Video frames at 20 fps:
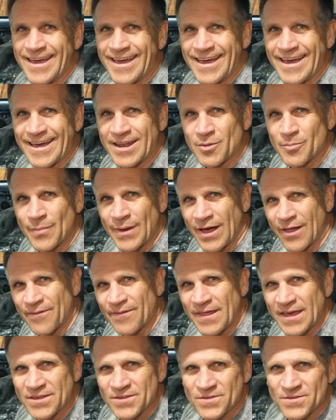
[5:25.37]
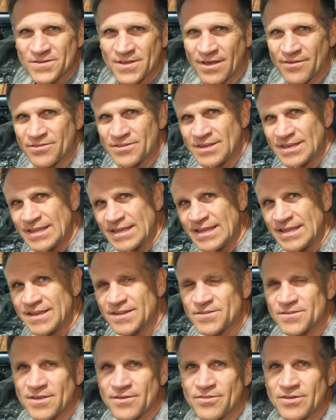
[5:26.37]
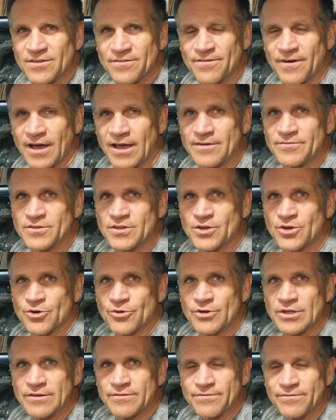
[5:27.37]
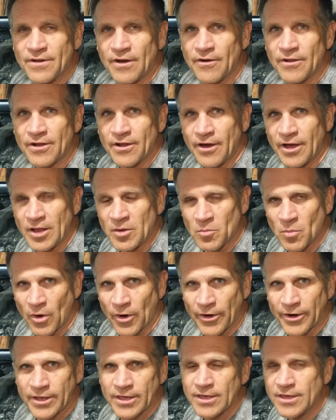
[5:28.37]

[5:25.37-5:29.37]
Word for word: at about that 70 to 75 degree Fahrenheit mark,